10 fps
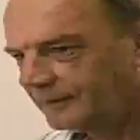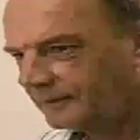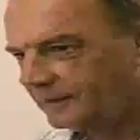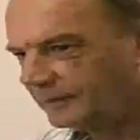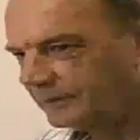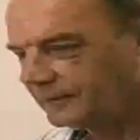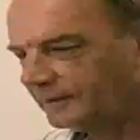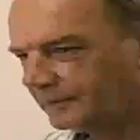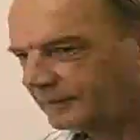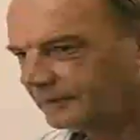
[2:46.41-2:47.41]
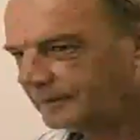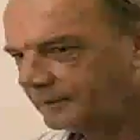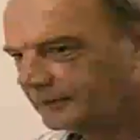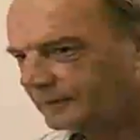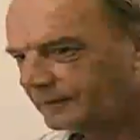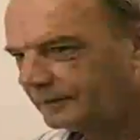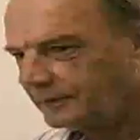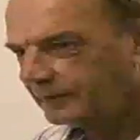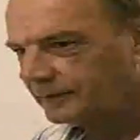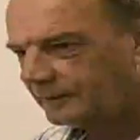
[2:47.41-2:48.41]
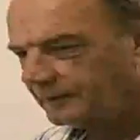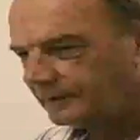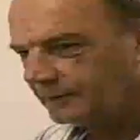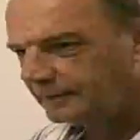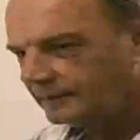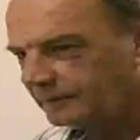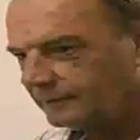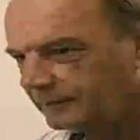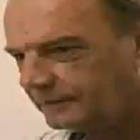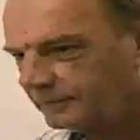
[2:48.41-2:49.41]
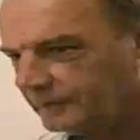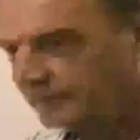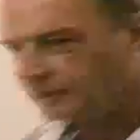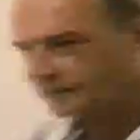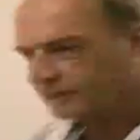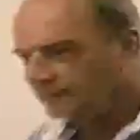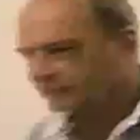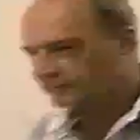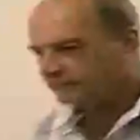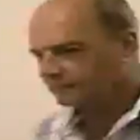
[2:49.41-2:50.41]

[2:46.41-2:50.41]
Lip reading: There were 100,000 people at this show, and for some reason I was drawn to